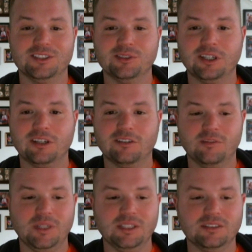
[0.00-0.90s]
No coffee
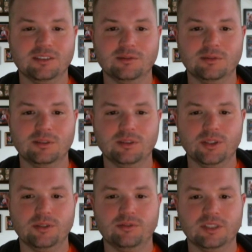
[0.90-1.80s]
means
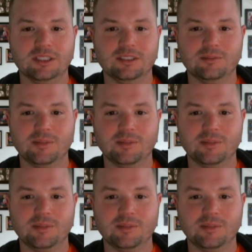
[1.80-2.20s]
no fun.